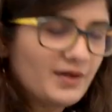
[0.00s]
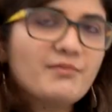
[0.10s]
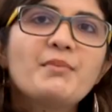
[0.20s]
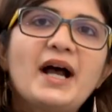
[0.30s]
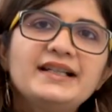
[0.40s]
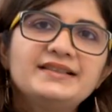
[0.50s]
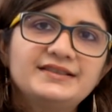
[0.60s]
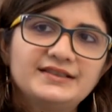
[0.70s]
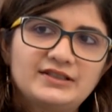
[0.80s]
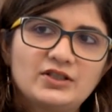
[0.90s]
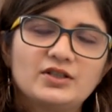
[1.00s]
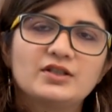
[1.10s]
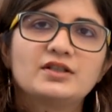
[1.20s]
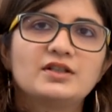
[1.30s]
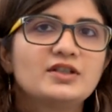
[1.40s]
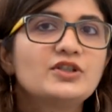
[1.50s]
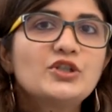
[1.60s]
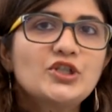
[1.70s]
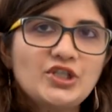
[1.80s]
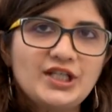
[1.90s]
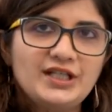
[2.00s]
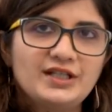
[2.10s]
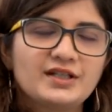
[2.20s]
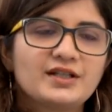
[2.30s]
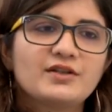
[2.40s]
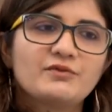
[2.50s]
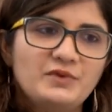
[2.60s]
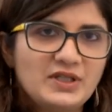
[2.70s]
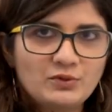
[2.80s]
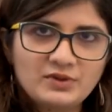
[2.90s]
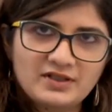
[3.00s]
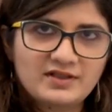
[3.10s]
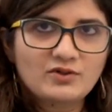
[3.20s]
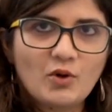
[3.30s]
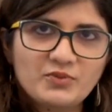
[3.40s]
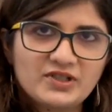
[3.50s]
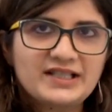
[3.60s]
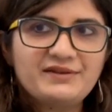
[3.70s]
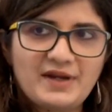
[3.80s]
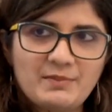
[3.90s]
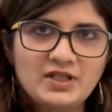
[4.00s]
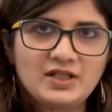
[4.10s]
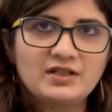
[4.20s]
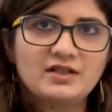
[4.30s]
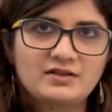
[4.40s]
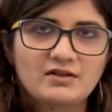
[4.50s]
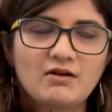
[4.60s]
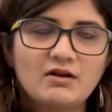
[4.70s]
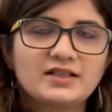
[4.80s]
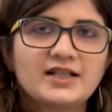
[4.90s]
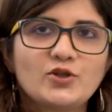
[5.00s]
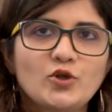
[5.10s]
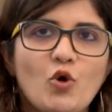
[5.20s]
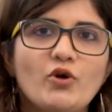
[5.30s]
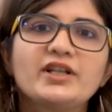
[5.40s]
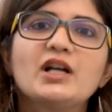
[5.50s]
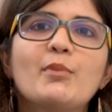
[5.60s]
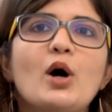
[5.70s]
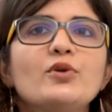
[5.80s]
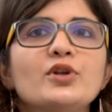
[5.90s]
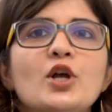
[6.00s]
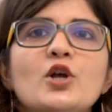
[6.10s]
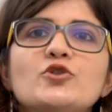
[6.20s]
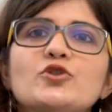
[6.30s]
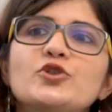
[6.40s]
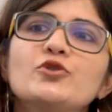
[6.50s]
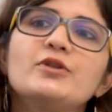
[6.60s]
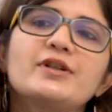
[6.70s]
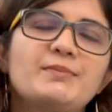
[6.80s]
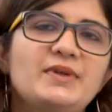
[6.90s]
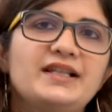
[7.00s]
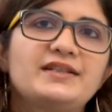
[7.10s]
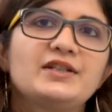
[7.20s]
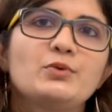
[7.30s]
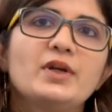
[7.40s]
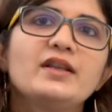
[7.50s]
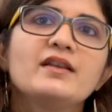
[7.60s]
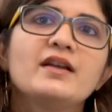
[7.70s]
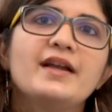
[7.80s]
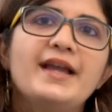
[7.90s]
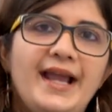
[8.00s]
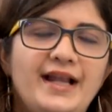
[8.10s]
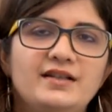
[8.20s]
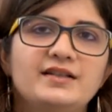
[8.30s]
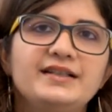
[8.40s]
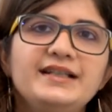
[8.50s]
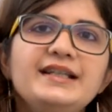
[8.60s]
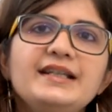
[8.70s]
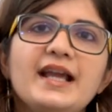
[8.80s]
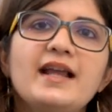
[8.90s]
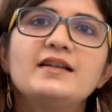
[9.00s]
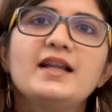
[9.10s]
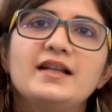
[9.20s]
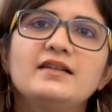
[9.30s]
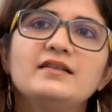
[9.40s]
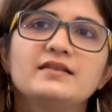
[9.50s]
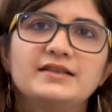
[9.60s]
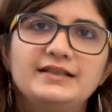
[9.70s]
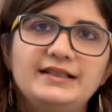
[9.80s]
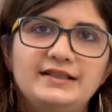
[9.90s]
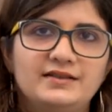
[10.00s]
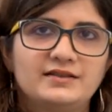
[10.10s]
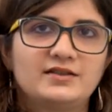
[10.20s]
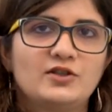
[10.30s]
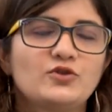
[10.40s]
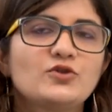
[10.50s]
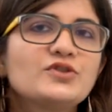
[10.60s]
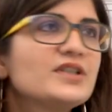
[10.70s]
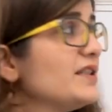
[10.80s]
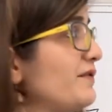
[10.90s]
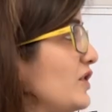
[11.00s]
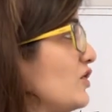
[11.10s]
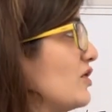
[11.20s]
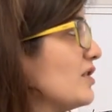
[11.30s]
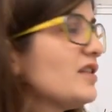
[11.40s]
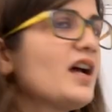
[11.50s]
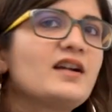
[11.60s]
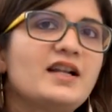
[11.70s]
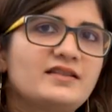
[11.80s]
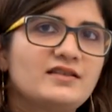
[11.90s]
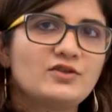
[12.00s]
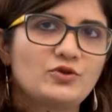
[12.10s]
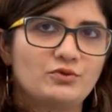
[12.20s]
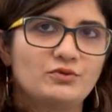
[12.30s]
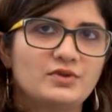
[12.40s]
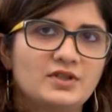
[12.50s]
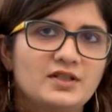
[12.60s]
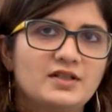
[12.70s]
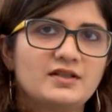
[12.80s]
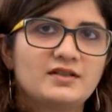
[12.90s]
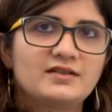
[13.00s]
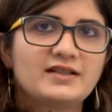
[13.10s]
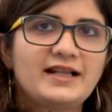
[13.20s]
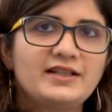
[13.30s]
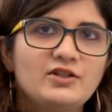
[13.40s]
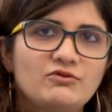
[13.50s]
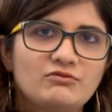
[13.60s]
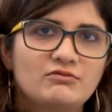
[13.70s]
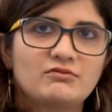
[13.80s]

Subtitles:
My sister. She. We know this is obviously feminine. It's a girl that you're talking about. So you will replace it with L. ELLE. So this finishes our lesson 2. Thank you.